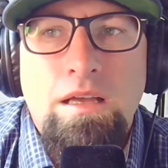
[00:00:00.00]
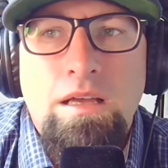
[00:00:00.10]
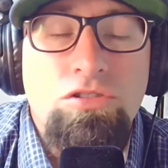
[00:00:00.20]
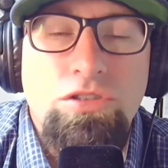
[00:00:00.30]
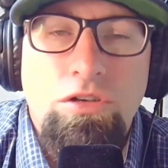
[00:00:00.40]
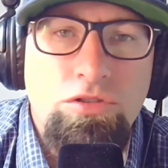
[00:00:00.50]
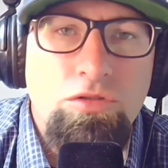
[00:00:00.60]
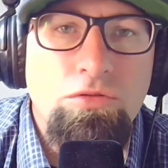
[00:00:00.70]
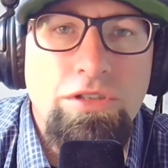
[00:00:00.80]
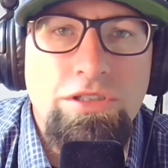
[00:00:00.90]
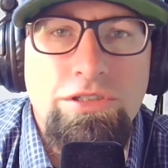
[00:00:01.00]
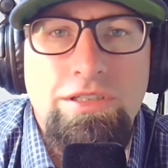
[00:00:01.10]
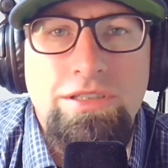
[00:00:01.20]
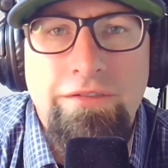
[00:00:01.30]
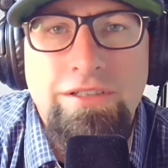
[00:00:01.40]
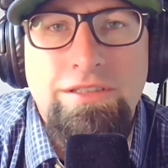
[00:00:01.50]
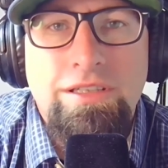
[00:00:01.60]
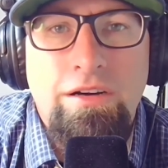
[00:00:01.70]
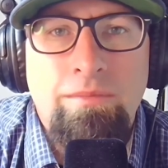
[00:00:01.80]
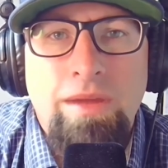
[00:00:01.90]
Also school districts
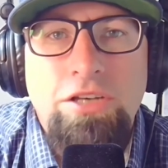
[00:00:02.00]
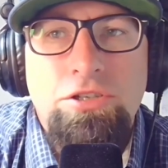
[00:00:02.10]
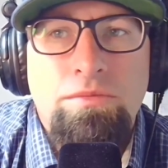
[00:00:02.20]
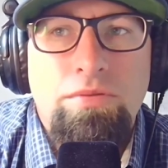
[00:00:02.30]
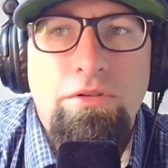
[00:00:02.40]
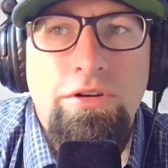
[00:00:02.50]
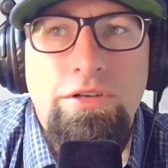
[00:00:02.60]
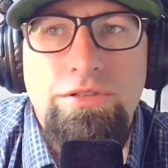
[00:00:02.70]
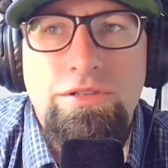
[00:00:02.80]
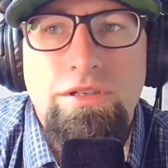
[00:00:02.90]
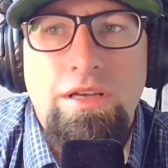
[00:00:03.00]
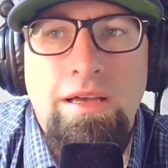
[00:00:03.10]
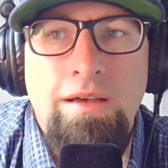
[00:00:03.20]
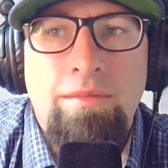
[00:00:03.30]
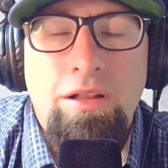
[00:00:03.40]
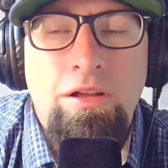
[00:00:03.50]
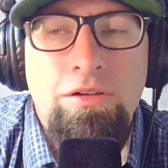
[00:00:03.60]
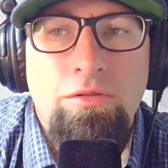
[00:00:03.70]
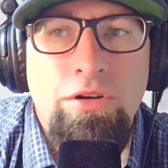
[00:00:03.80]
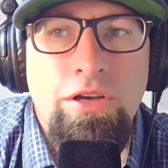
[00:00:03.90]
obviously are major employers
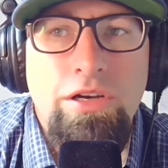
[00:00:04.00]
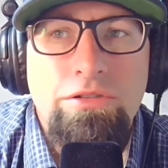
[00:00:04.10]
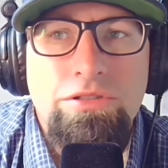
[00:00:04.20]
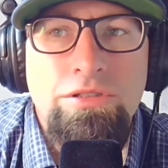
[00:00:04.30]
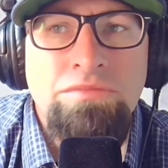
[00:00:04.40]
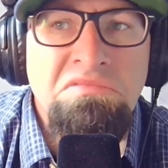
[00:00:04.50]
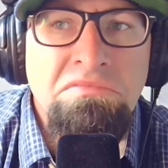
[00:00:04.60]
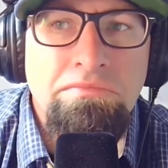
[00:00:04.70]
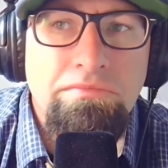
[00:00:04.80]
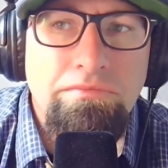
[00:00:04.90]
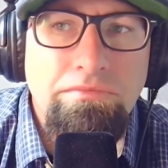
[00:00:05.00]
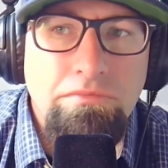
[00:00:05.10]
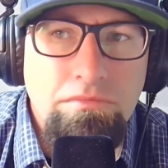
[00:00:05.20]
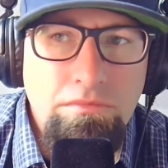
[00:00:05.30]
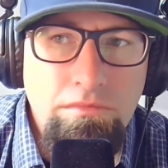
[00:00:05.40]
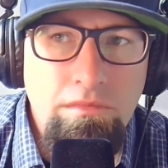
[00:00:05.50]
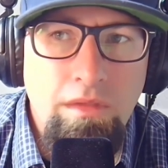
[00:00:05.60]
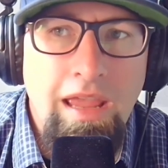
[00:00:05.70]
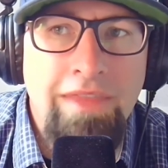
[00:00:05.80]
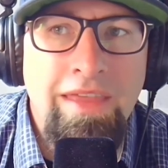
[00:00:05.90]
along the Oregon coast.
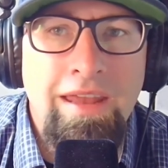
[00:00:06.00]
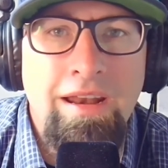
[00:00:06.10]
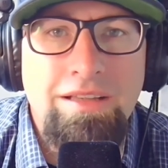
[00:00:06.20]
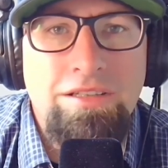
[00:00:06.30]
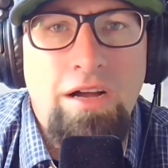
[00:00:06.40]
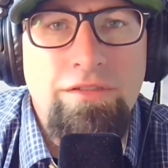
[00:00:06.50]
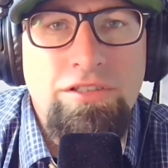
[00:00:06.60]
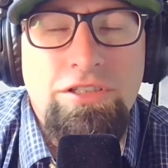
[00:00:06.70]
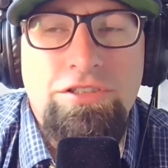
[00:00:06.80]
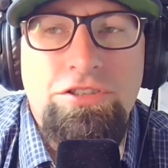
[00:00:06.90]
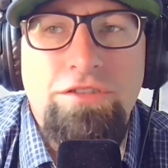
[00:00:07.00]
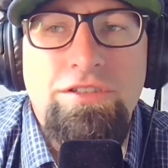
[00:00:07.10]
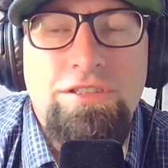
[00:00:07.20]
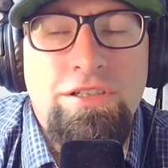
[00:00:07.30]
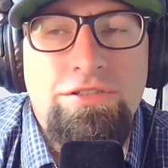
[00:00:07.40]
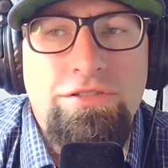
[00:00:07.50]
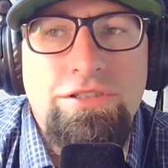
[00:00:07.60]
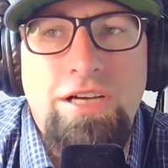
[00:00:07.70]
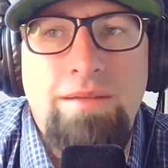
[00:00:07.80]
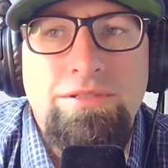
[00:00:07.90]
And then obviously your service industry
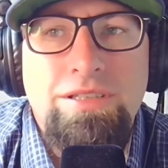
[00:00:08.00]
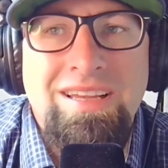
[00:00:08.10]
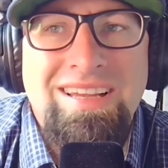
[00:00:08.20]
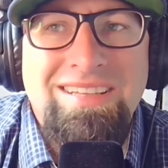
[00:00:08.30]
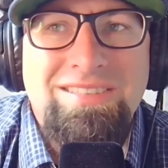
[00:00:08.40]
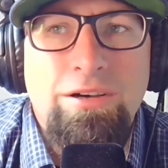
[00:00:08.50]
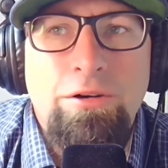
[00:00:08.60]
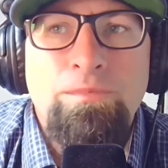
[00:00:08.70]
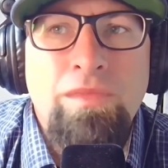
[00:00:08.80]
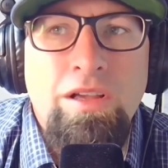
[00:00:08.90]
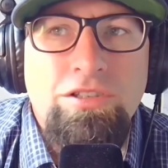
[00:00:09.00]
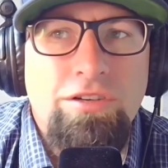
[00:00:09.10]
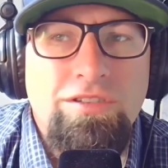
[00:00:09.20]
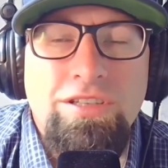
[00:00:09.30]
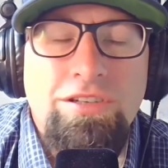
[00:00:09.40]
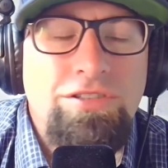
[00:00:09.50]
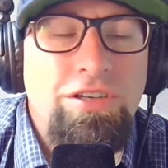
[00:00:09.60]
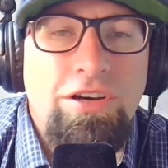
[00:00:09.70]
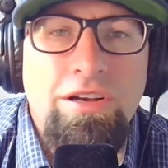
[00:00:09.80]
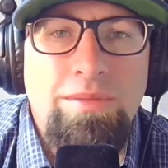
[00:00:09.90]
jobs. So service
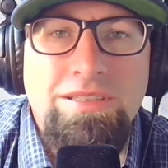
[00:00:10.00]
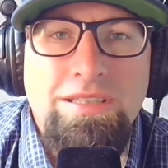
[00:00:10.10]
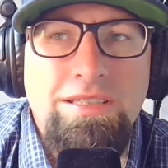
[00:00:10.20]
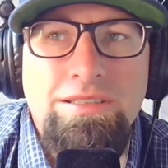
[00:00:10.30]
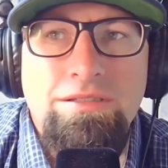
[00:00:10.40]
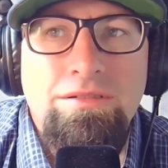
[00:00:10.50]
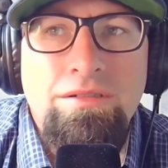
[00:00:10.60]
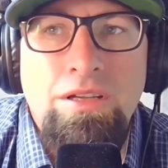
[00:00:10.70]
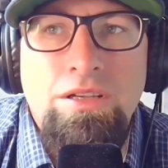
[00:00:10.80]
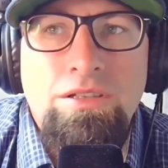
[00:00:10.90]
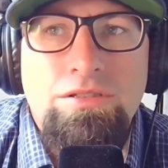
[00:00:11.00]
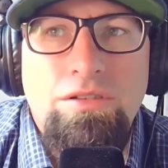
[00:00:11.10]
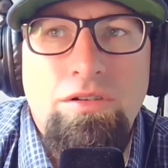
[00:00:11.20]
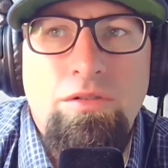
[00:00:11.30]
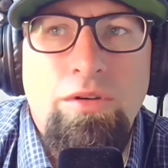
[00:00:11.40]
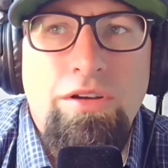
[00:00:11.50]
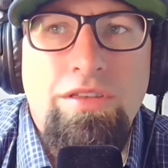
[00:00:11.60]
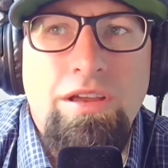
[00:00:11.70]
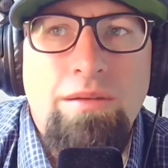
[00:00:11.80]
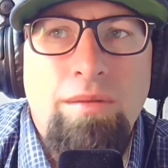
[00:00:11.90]
industry are going to be seasonal. So when you're
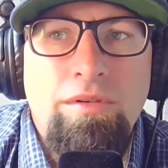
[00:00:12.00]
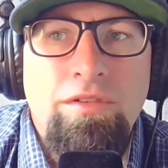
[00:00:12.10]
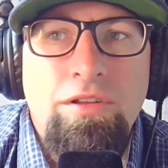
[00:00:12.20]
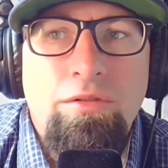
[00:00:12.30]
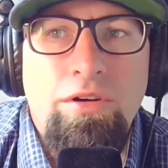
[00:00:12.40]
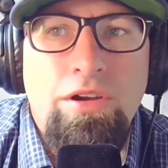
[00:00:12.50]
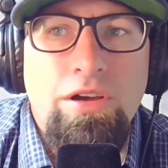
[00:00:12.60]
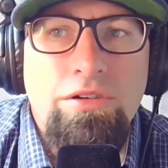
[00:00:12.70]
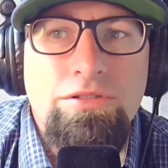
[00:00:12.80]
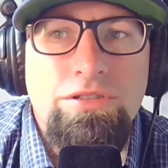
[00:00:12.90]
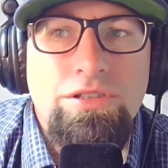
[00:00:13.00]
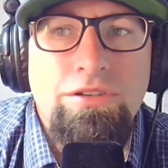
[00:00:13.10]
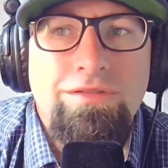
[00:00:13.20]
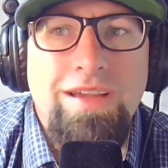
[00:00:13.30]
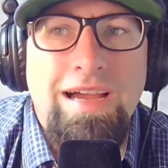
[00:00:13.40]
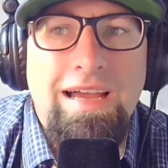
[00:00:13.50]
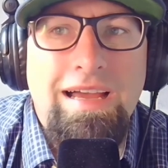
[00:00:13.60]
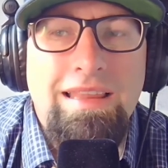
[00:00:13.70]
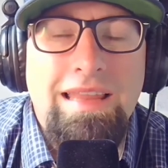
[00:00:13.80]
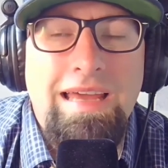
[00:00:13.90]
thinking about moving to the Oregon coast, you've
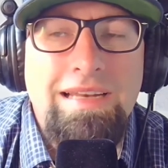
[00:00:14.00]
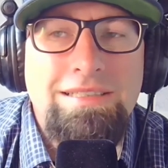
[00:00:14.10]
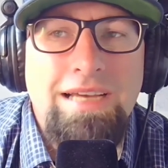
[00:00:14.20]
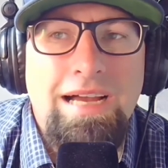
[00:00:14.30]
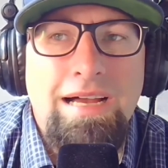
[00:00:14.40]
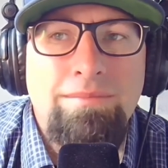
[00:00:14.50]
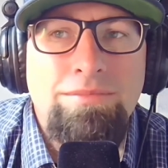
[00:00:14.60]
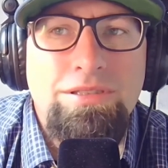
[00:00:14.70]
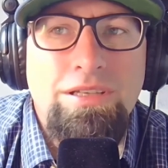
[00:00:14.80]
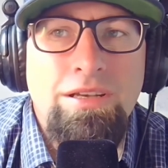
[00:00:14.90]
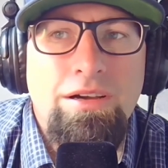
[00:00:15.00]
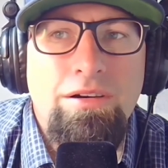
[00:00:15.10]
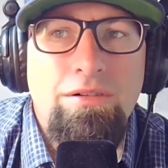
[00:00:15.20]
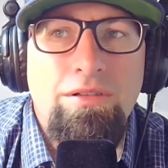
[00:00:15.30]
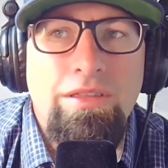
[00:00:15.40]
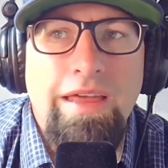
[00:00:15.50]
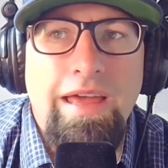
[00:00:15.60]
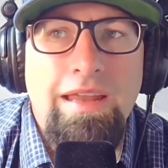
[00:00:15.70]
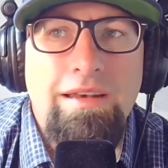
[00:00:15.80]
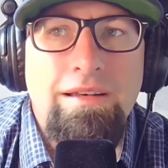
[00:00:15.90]
got a lot of jobs,
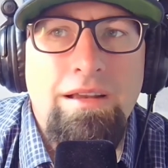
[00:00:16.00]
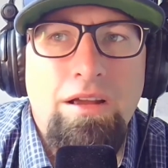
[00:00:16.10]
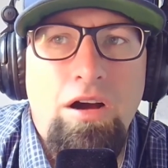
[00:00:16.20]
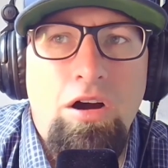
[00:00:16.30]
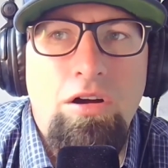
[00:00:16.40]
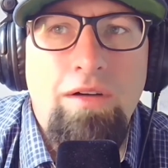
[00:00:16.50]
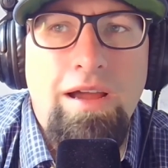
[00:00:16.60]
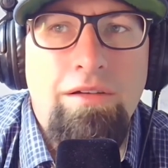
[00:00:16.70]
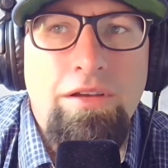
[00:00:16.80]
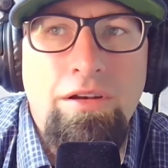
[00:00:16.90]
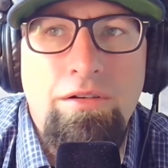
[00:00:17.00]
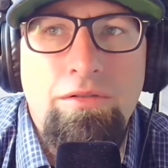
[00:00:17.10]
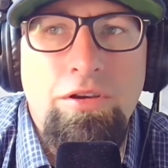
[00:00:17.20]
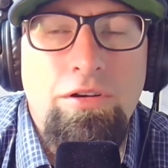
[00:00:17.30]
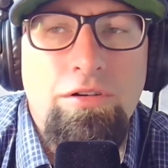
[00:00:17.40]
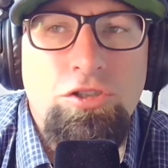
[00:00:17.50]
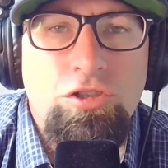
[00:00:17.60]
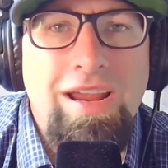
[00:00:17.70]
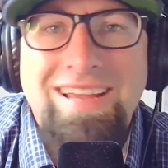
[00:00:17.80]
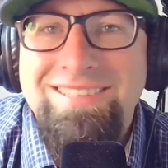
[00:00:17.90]
that are around. Your
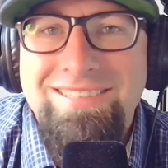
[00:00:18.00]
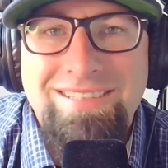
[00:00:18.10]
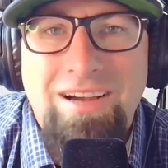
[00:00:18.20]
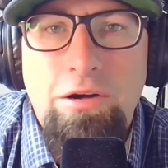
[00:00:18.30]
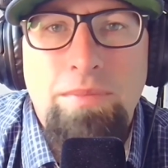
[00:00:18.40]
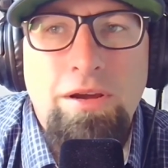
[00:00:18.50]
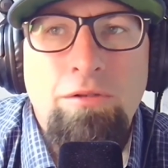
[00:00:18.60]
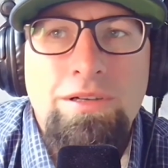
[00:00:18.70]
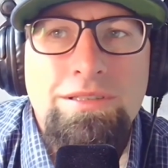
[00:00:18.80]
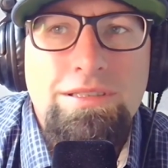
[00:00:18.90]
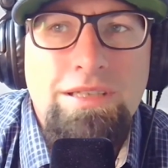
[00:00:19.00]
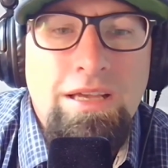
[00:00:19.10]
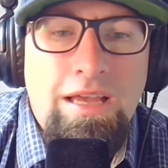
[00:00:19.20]
trades are big ones.